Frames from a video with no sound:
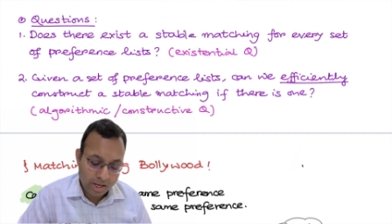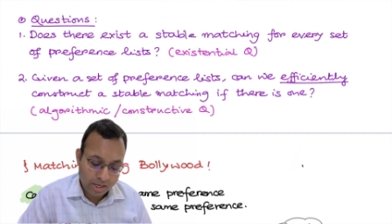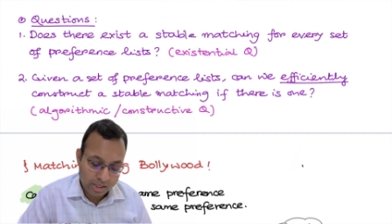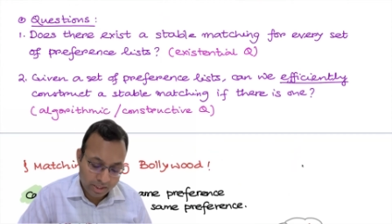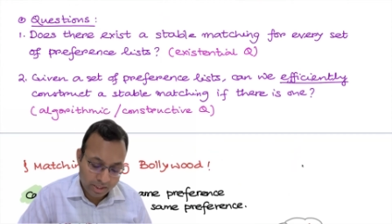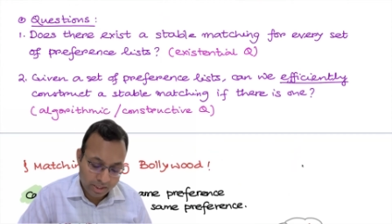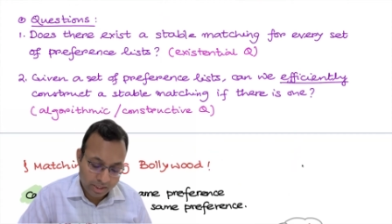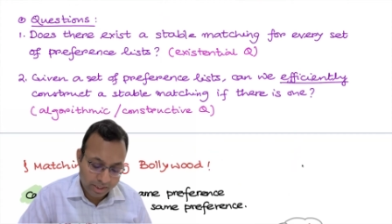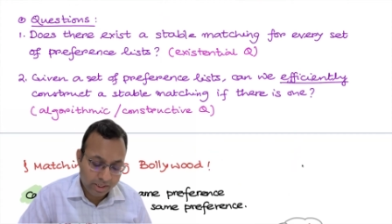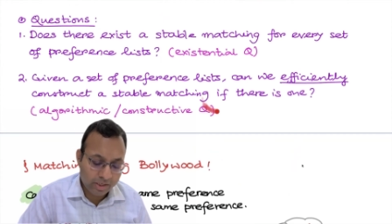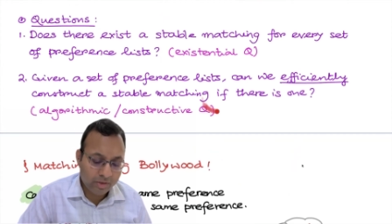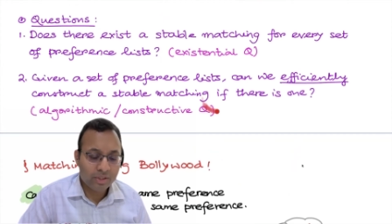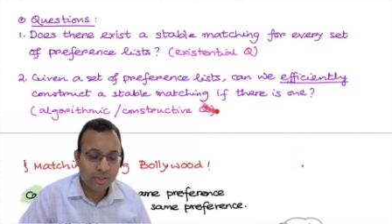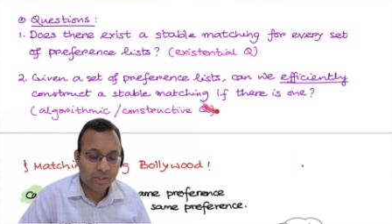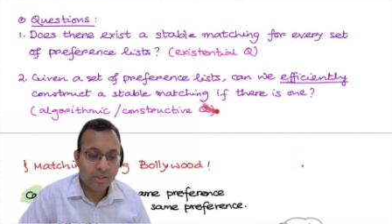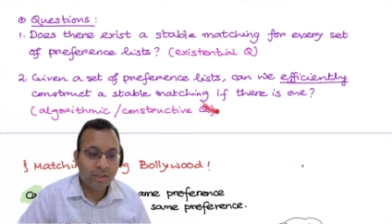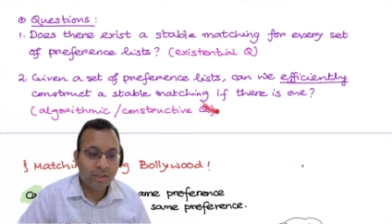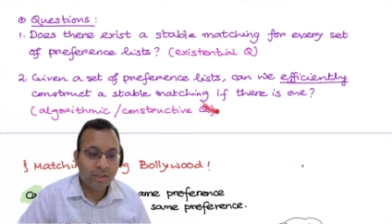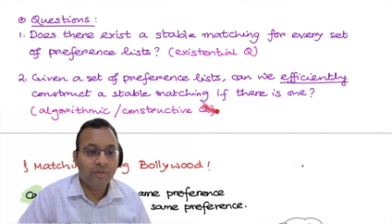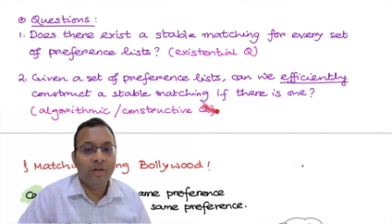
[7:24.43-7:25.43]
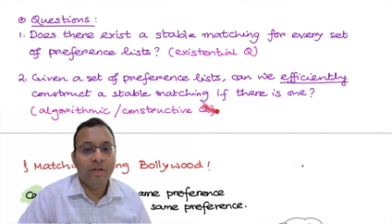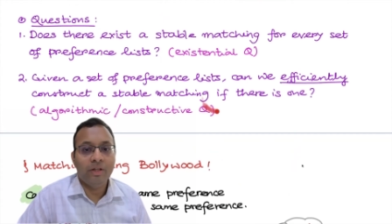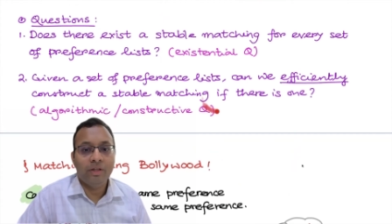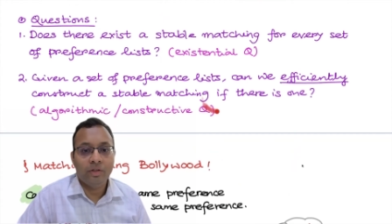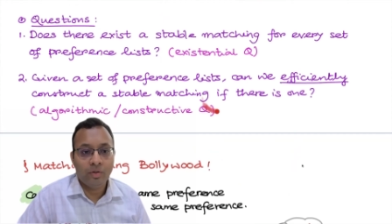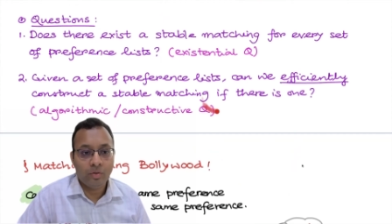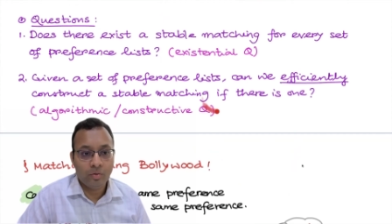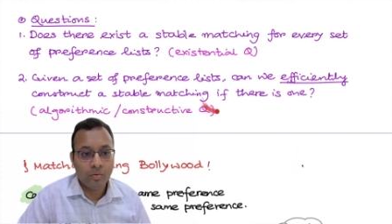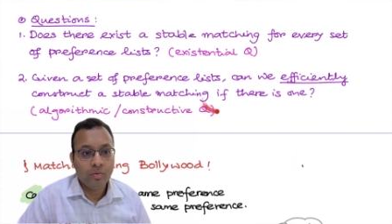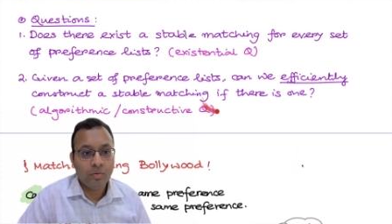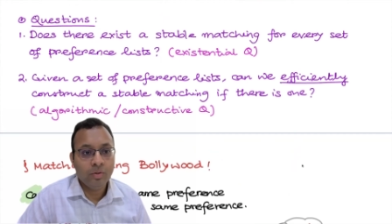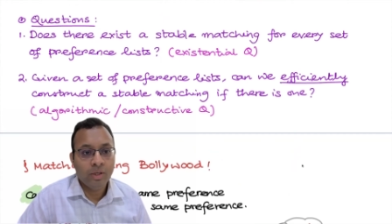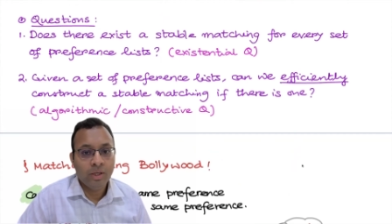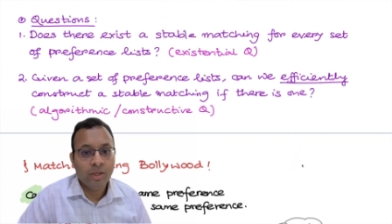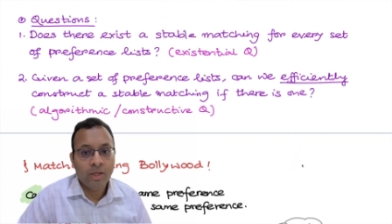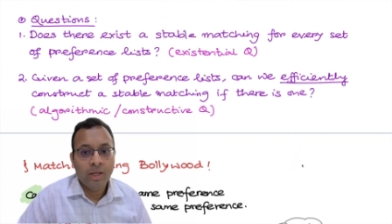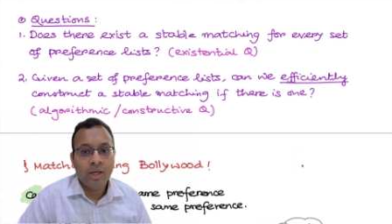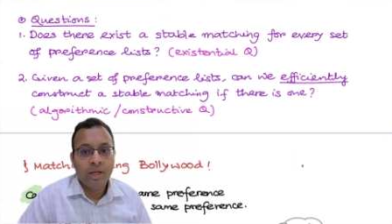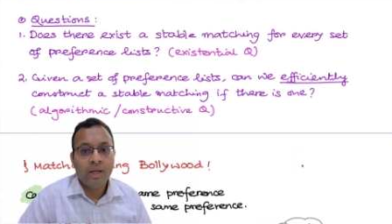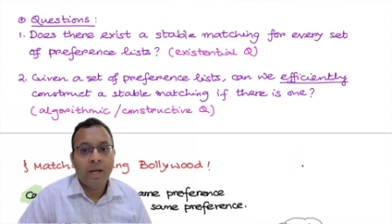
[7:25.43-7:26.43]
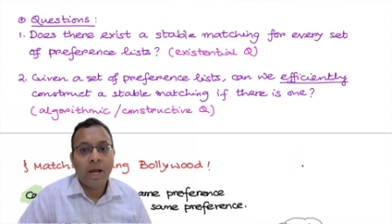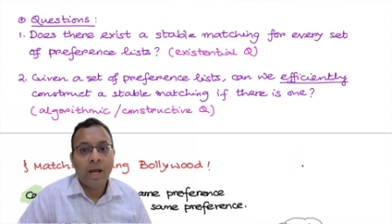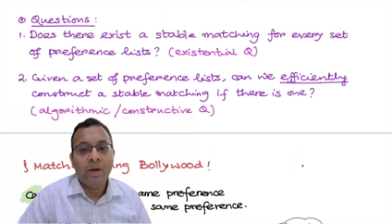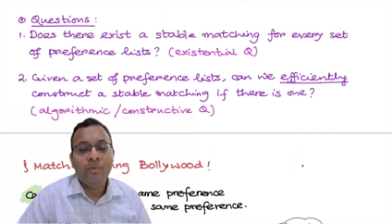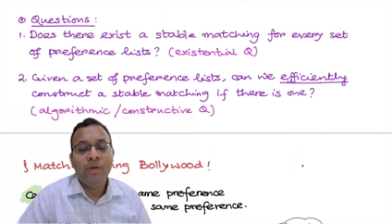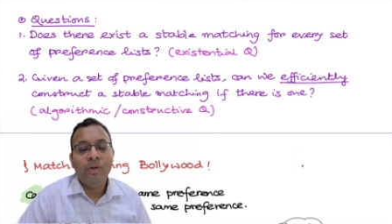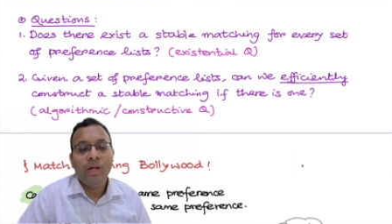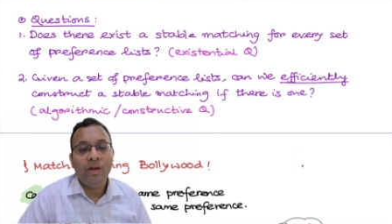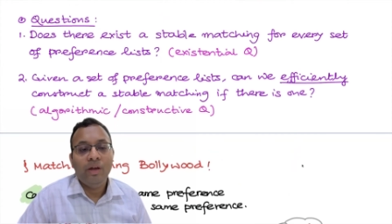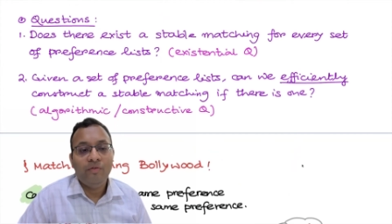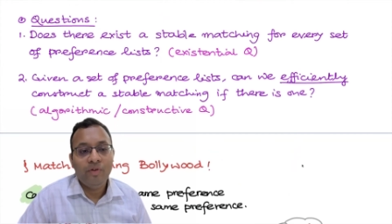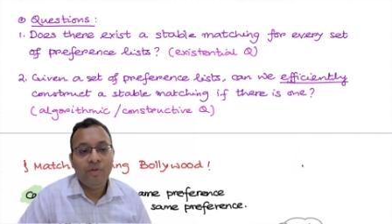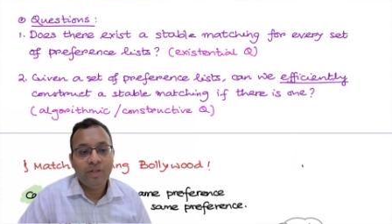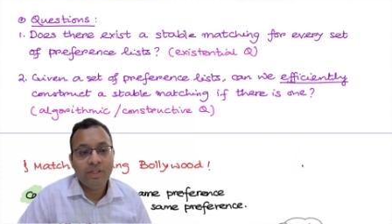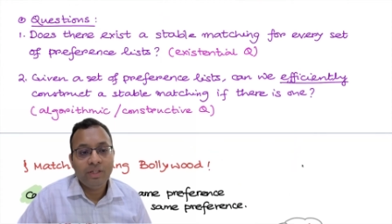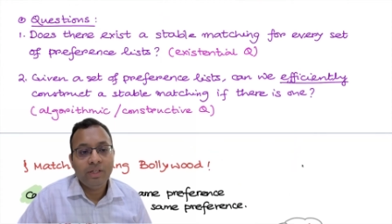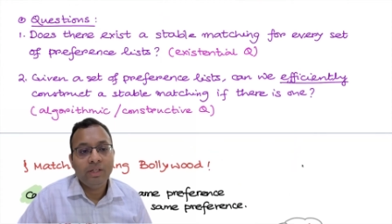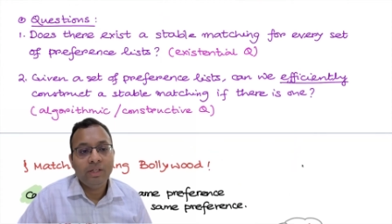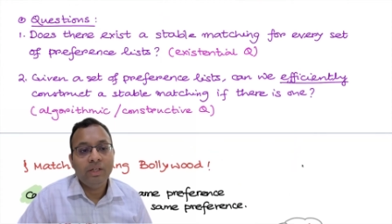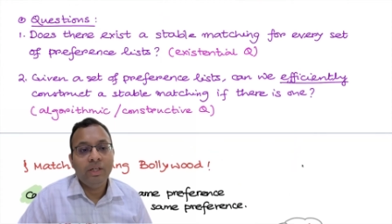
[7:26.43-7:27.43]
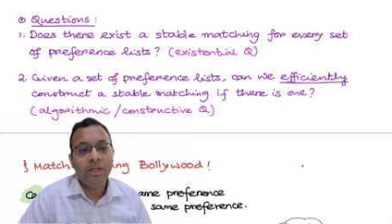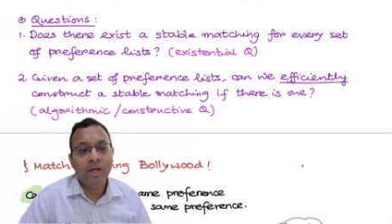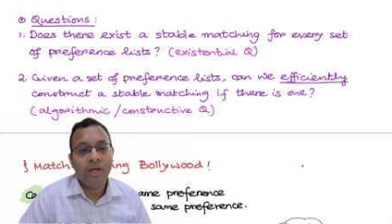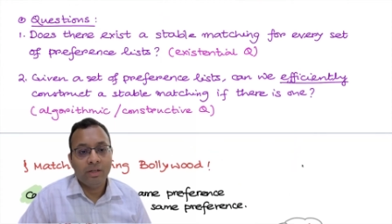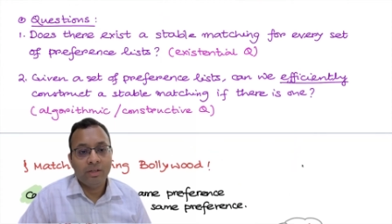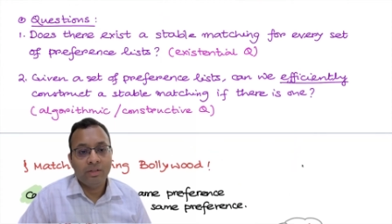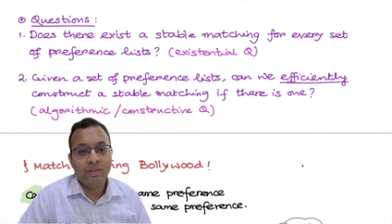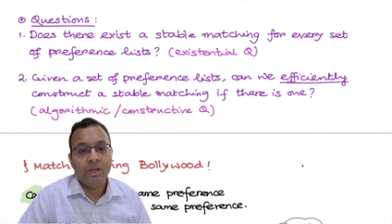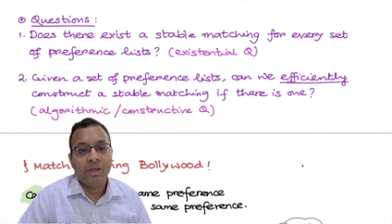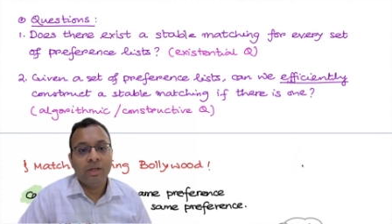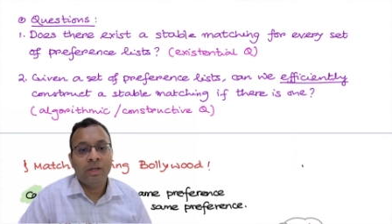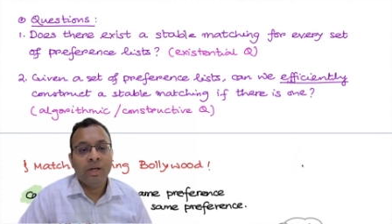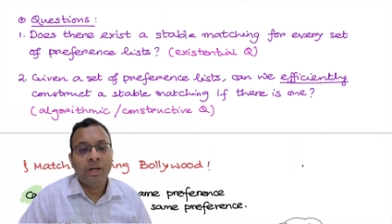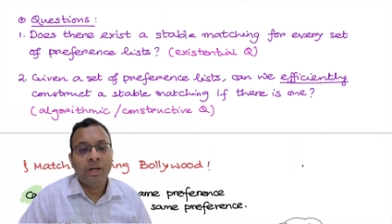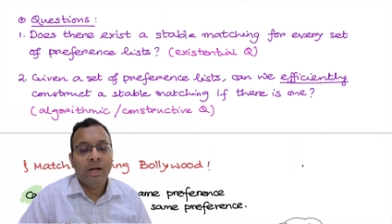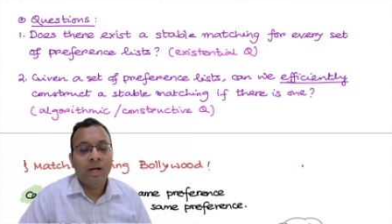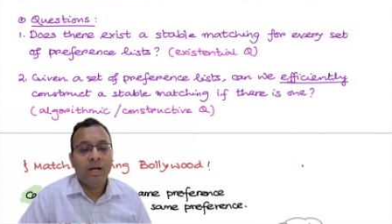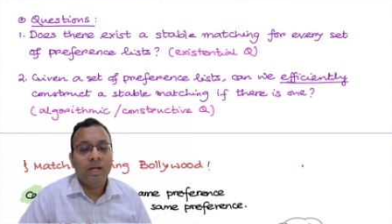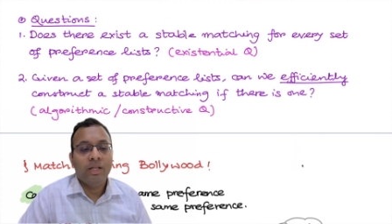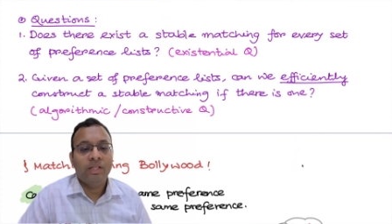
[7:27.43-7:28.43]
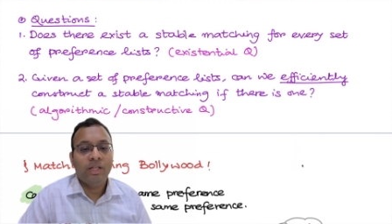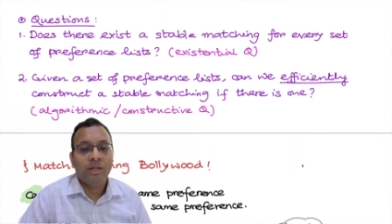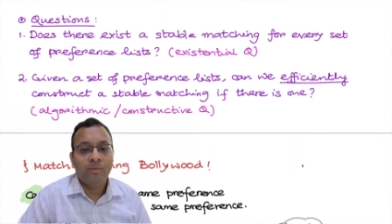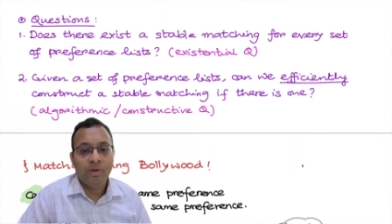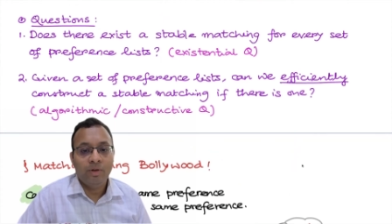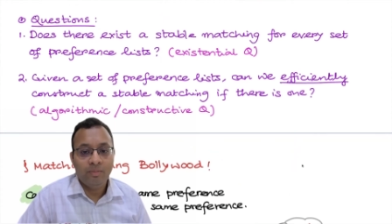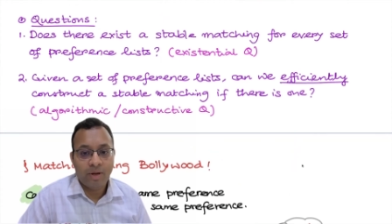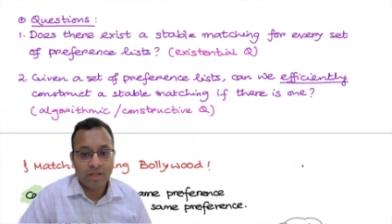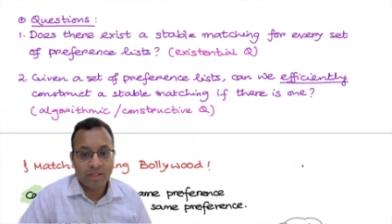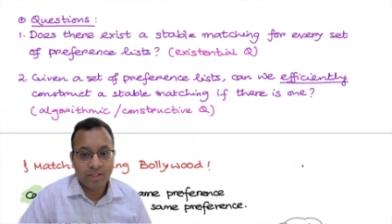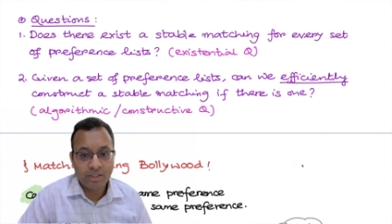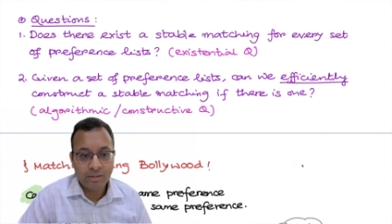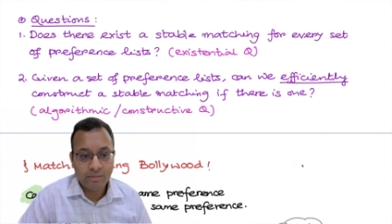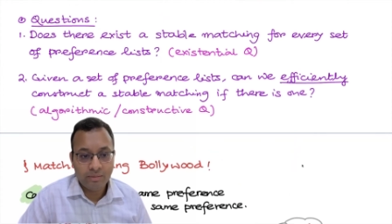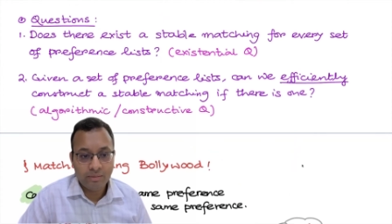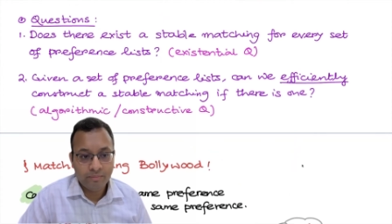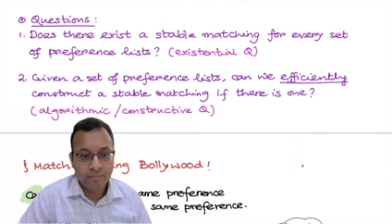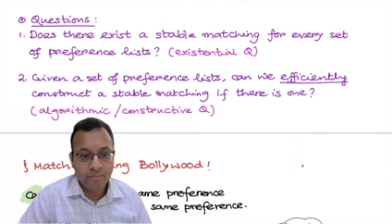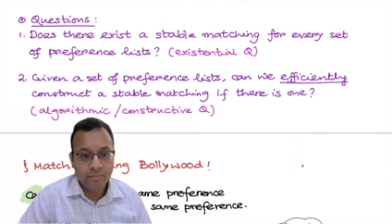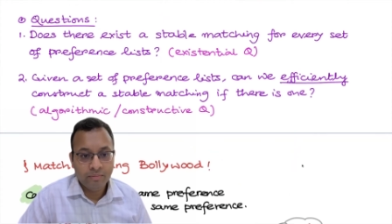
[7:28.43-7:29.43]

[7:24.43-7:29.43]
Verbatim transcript: And second question is, if it is true, can we efficiently construct a stable matching,